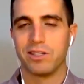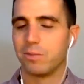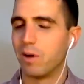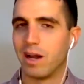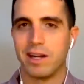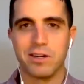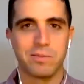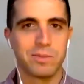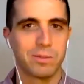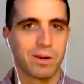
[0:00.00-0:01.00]
You're buying them.
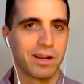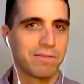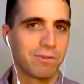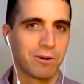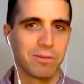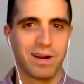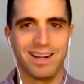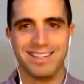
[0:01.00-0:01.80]
You're buying 4, buying 6.